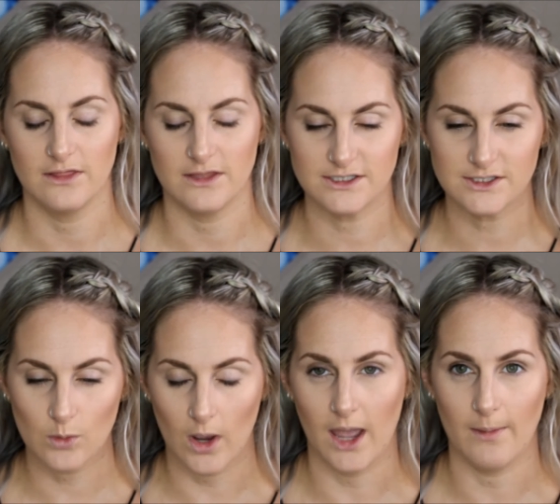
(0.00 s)
This is
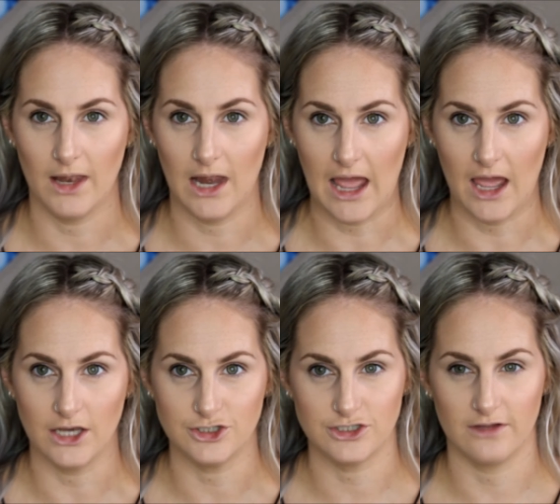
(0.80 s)
quite a
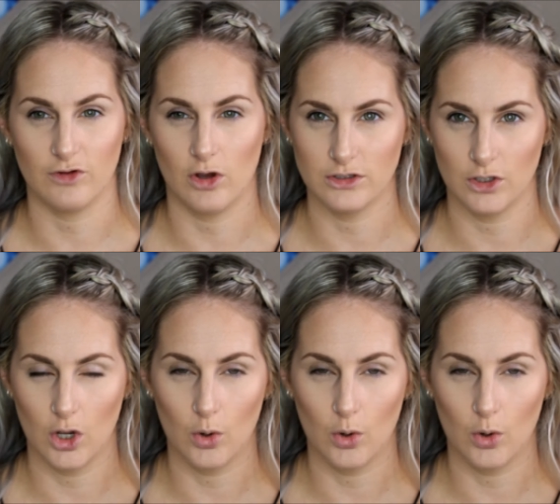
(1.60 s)
large, they've got